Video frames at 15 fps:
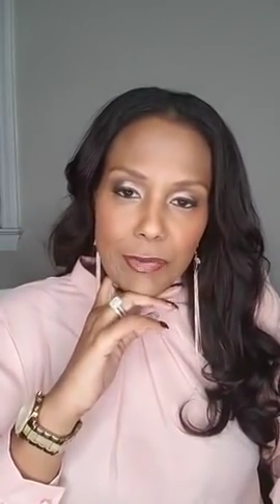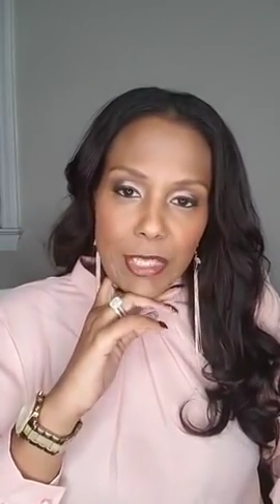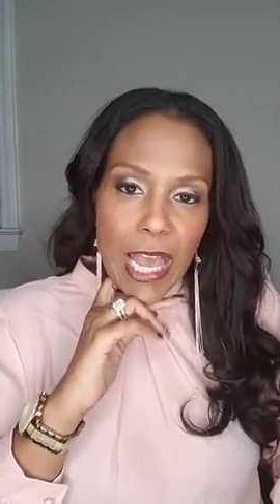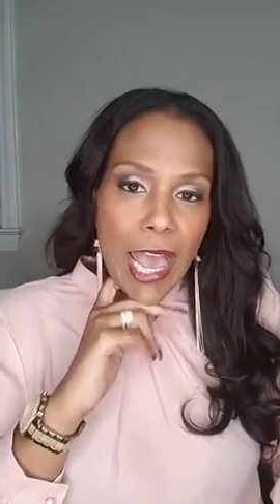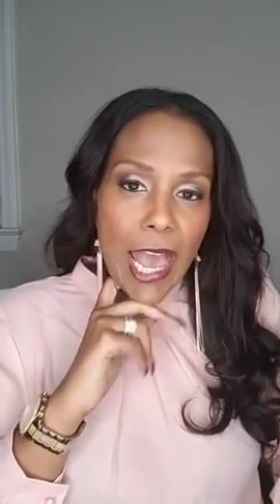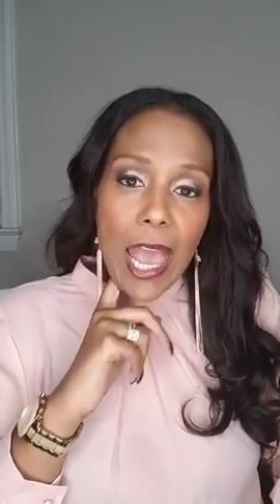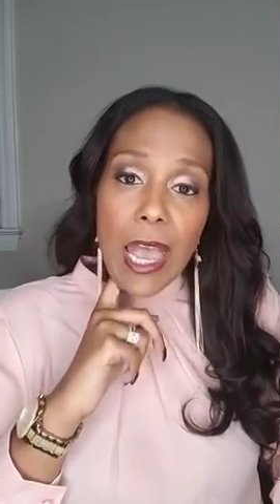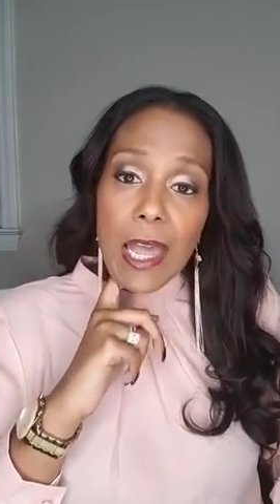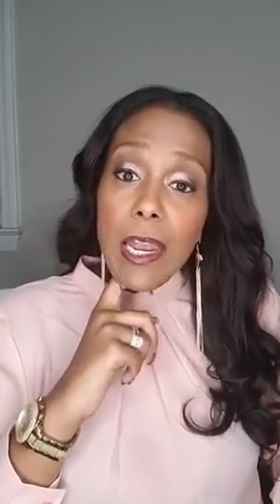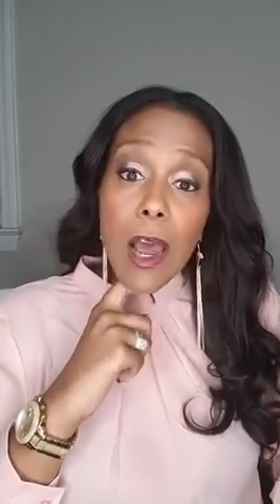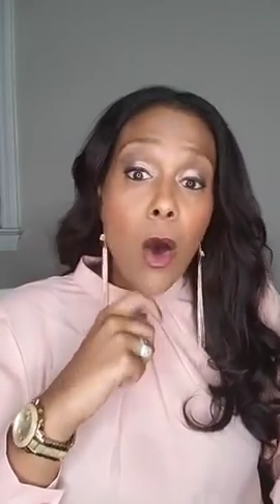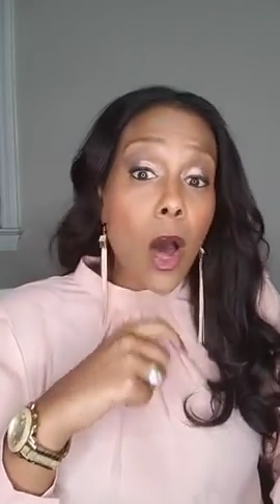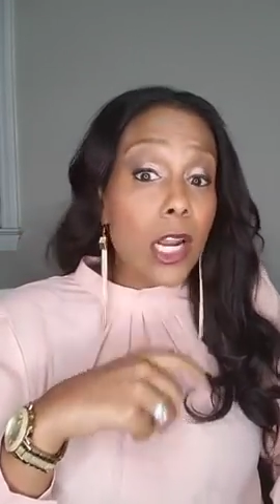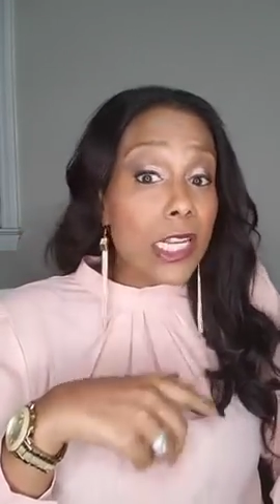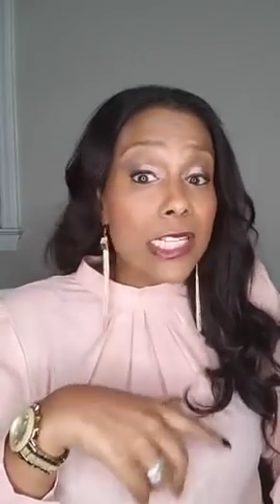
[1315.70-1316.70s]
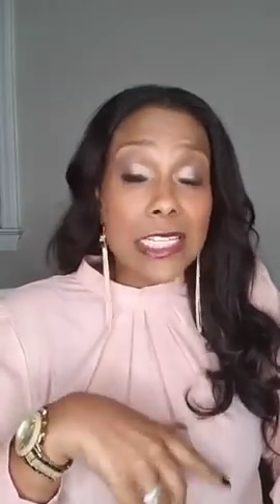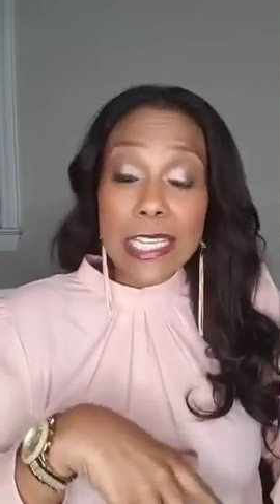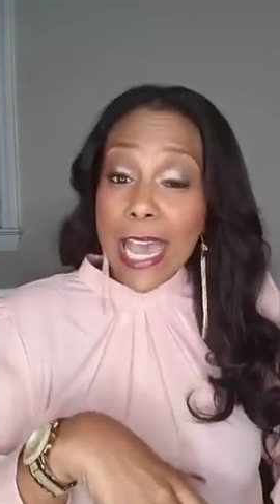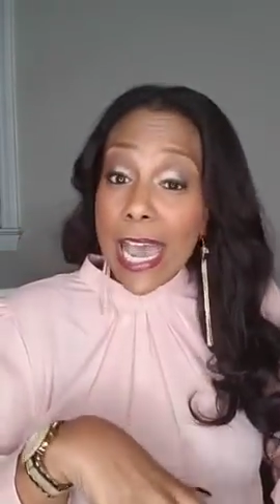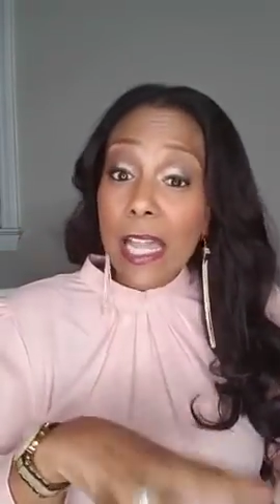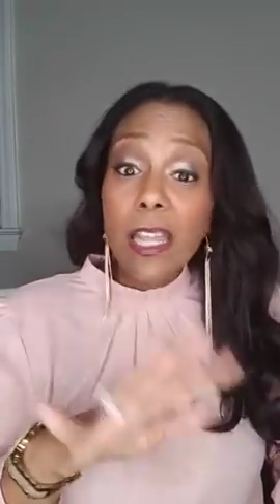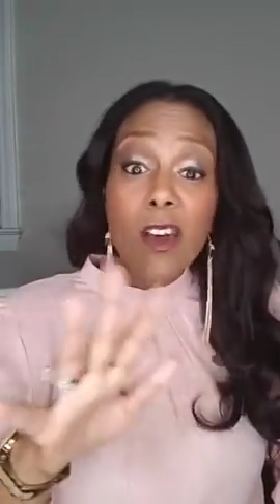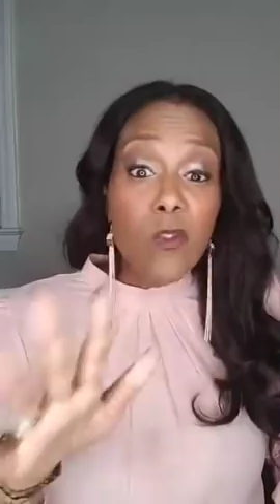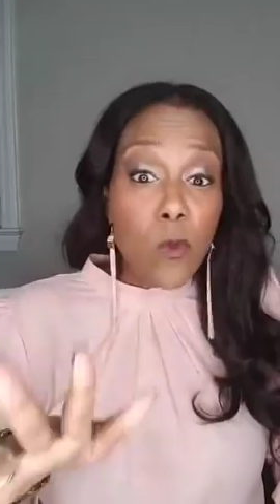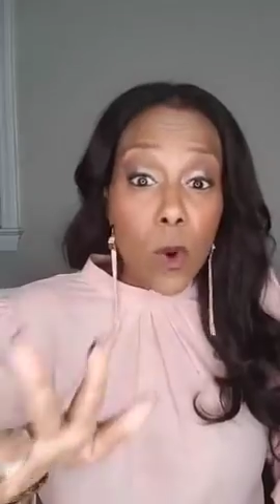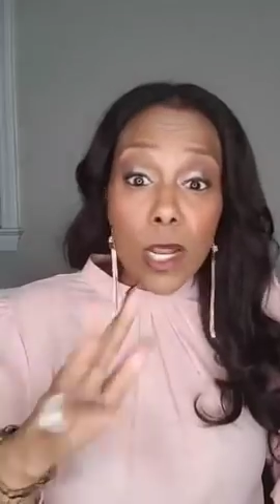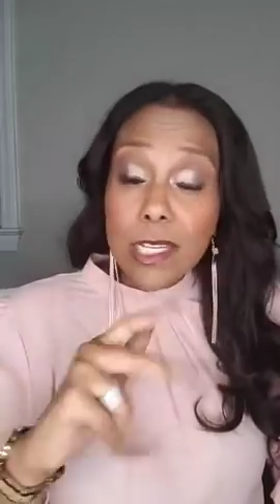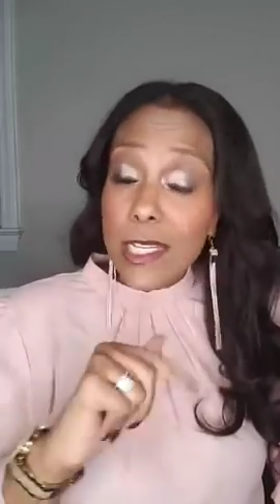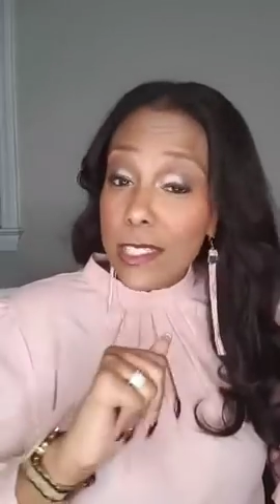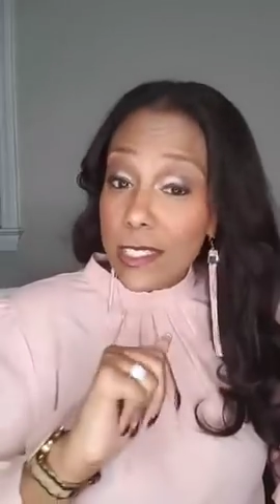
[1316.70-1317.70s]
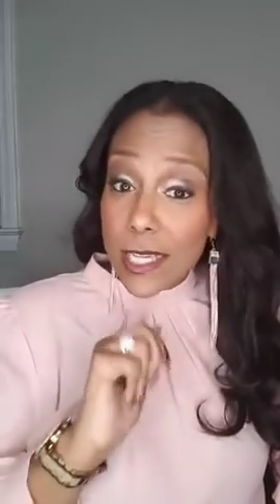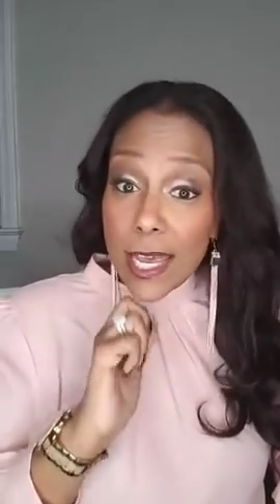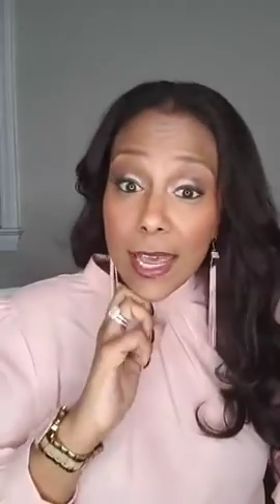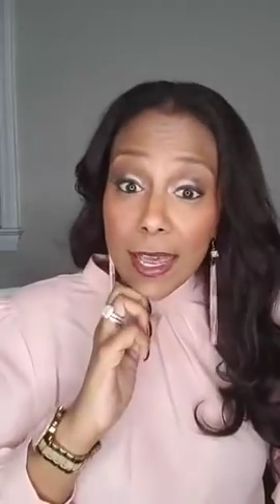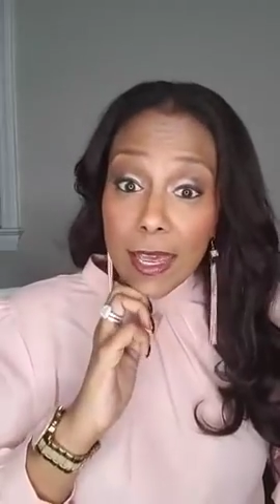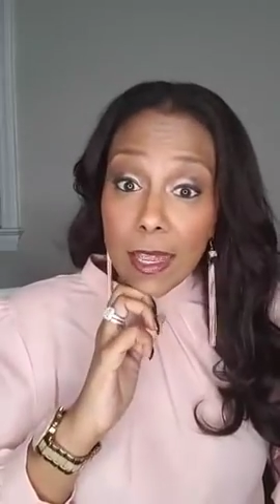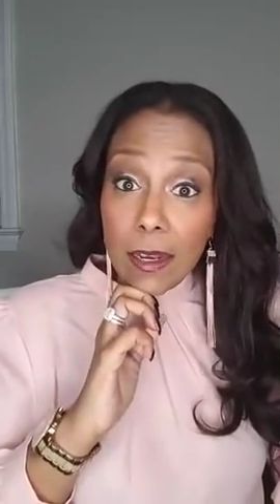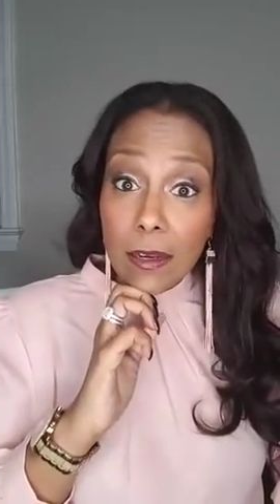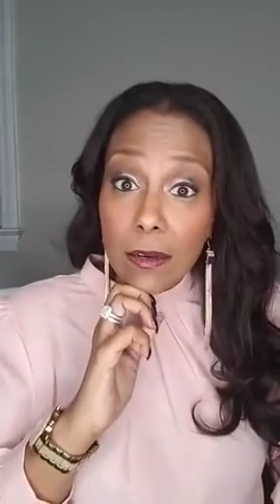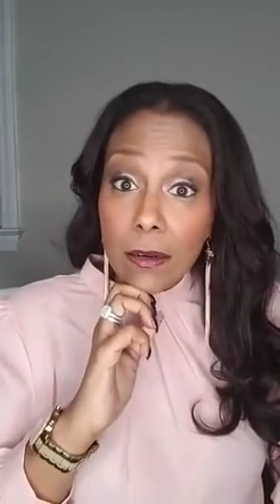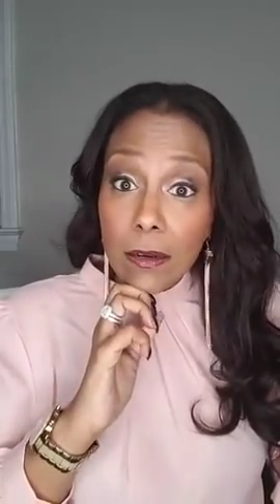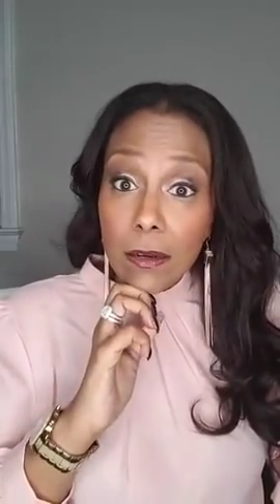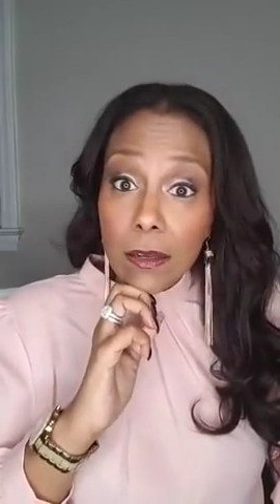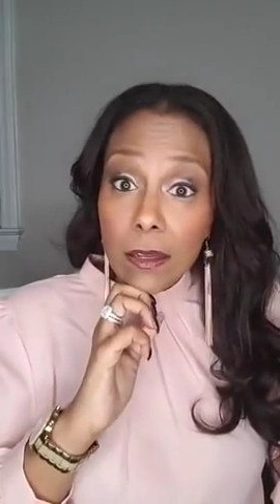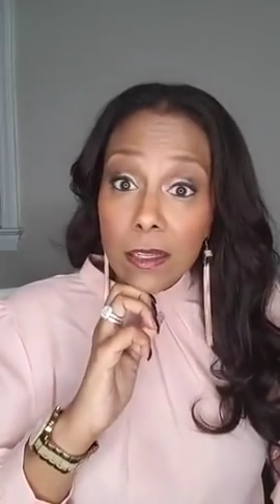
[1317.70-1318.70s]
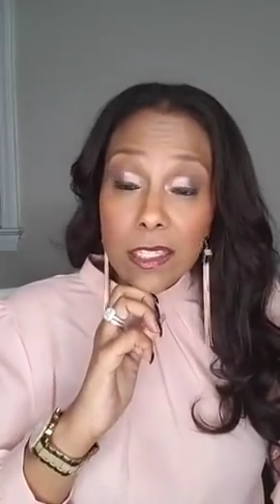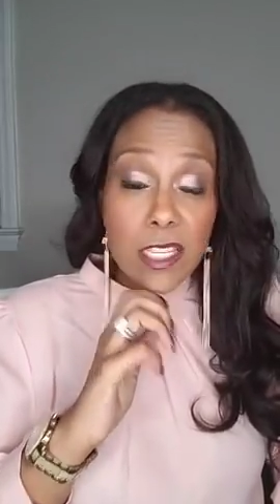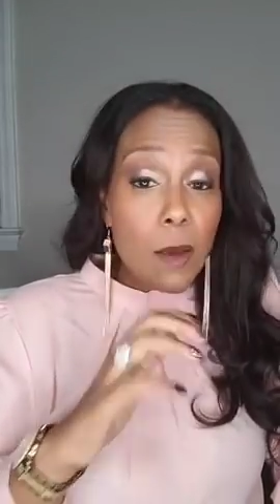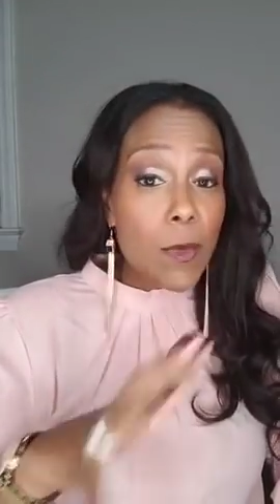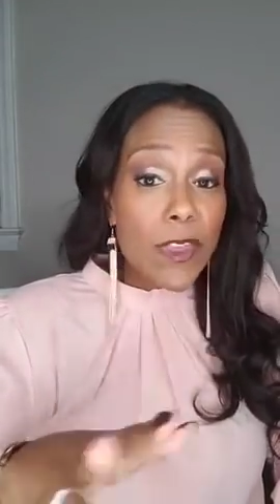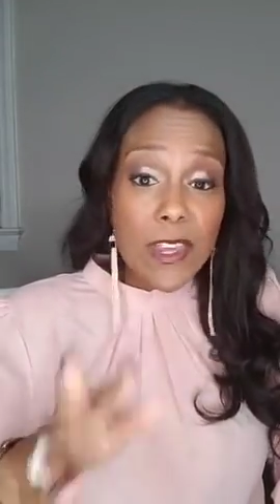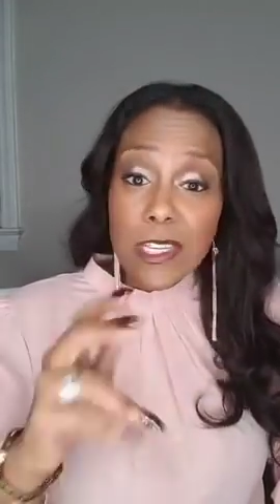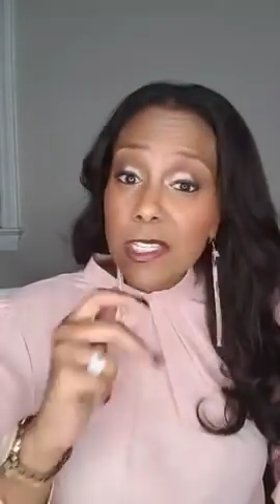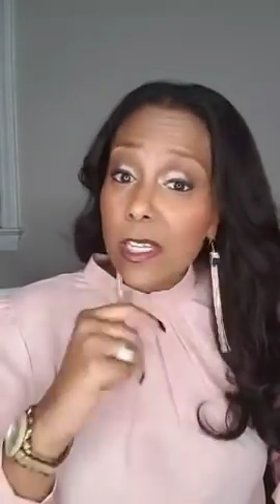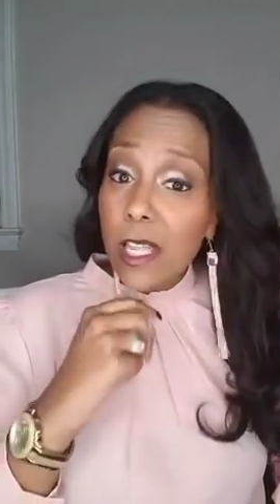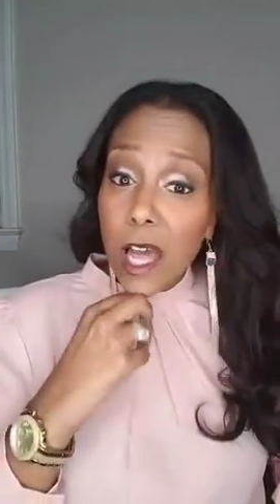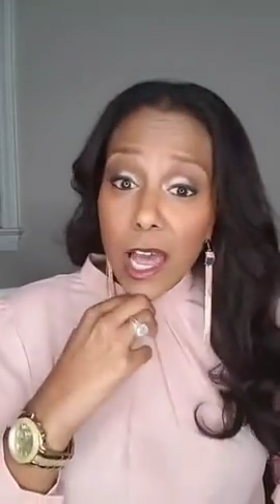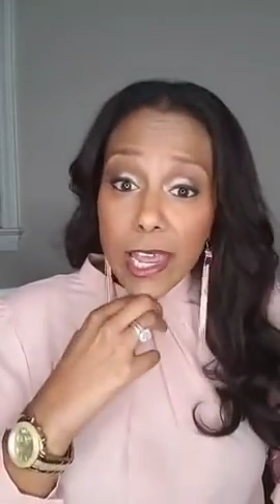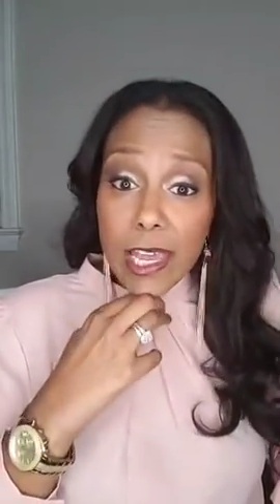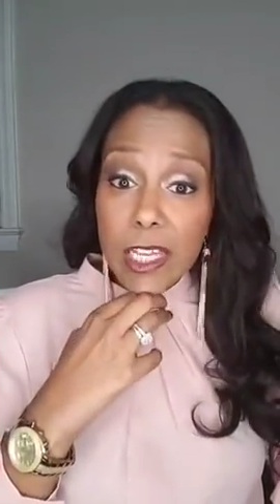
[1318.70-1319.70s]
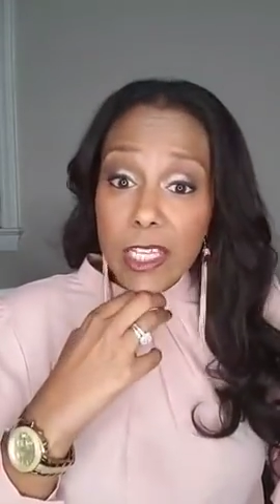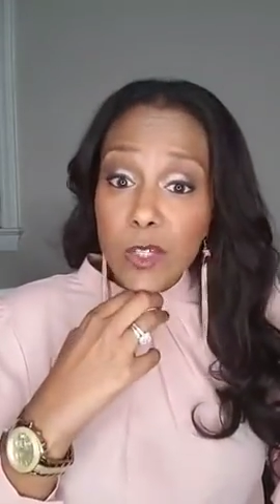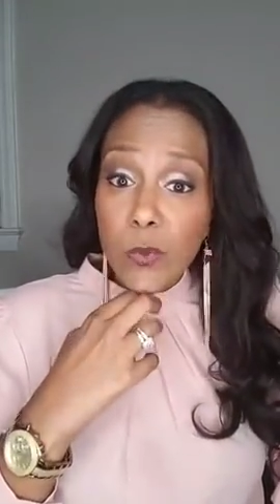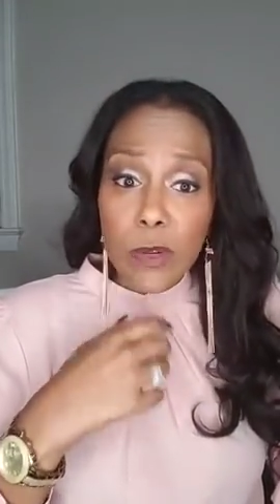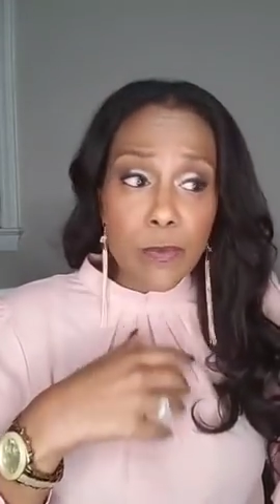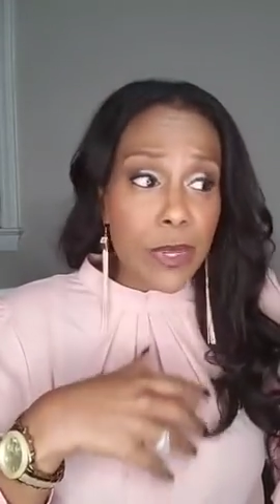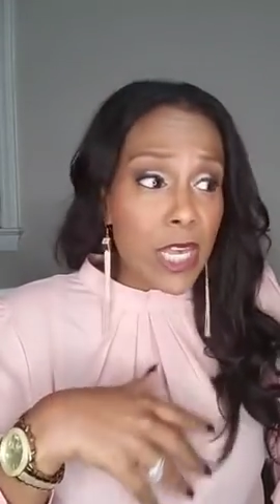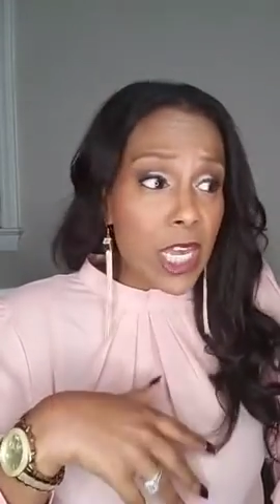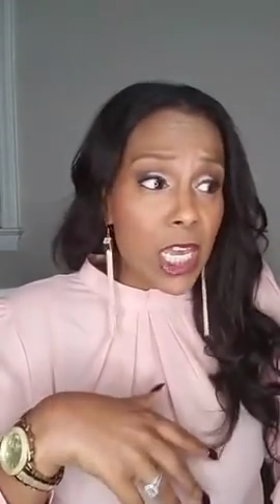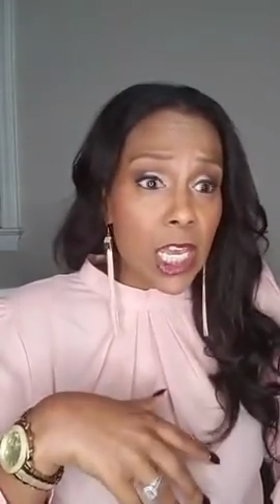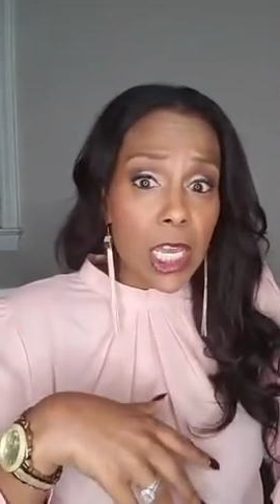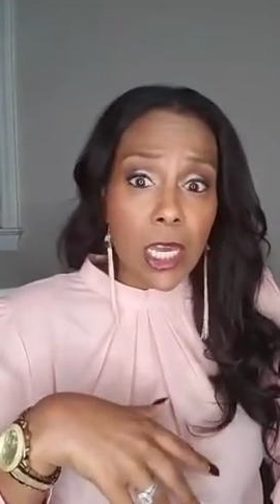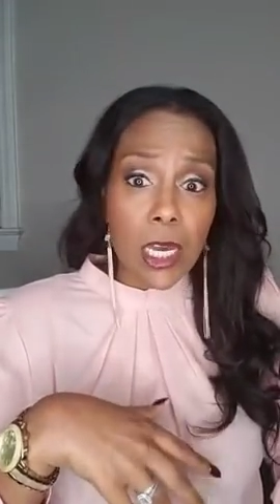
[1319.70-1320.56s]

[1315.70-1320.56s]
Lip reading: And on a scale of 1 to 10, some of these clients would be